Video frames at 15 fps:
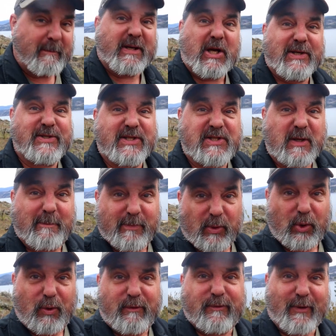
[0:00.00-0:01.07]
because it's a
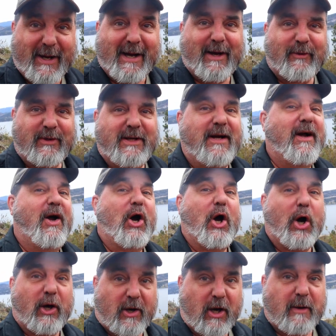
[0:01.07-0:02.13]
blue frown
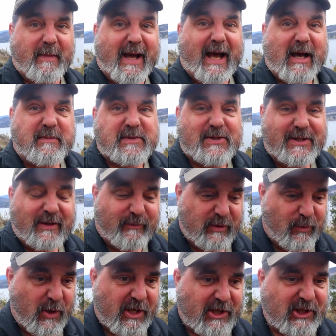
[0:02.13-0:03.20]
on our maps, and
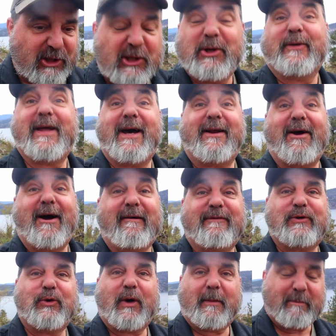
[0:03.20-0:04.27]
we want to clear that
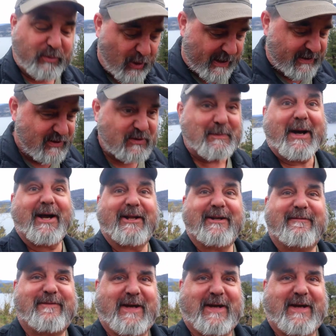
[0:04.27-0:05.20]
off to a bright smiley